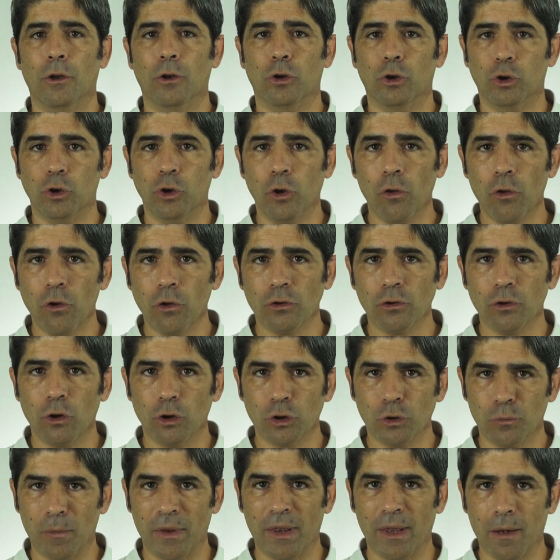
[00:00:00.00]
All
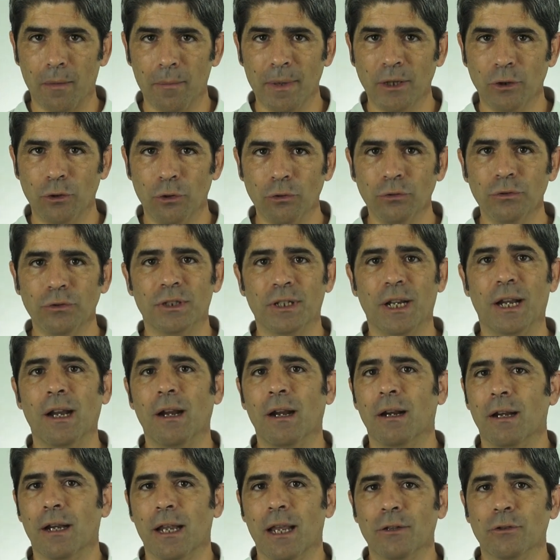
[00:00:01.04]
medicines have potential
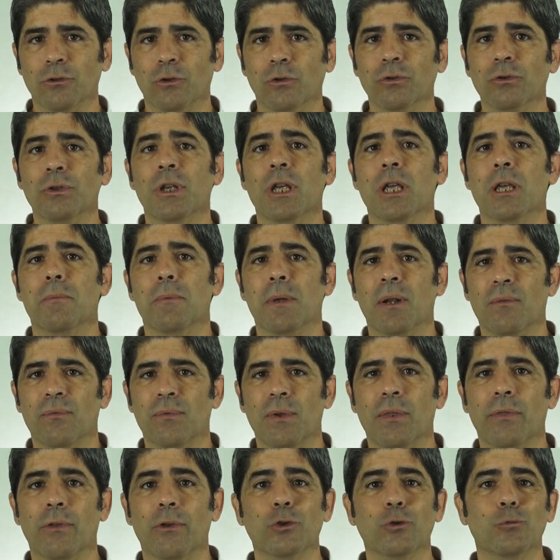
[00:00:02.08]
risks and
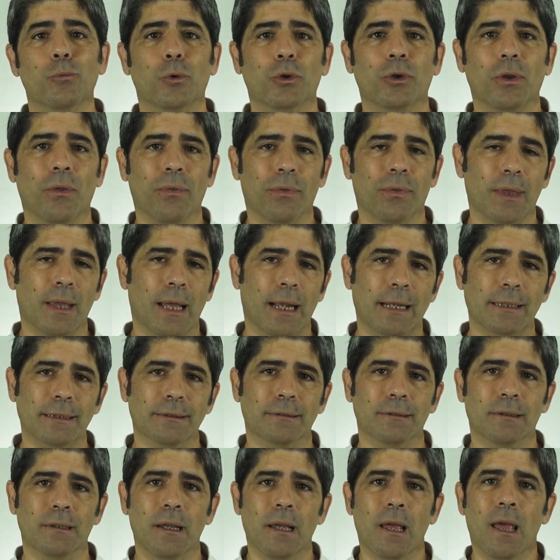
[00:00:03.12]
benefits.
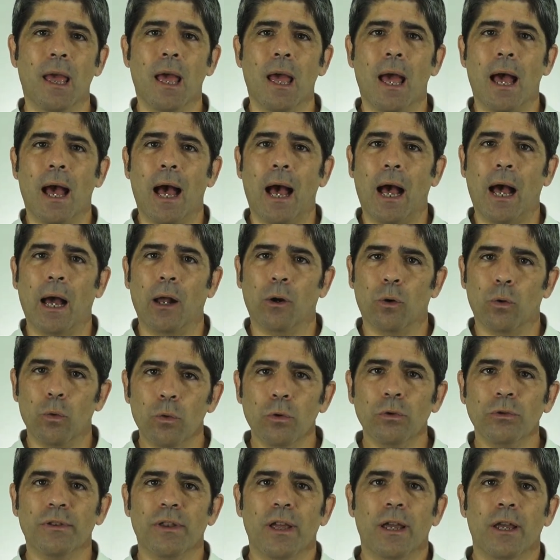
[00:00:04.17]
Some of them must be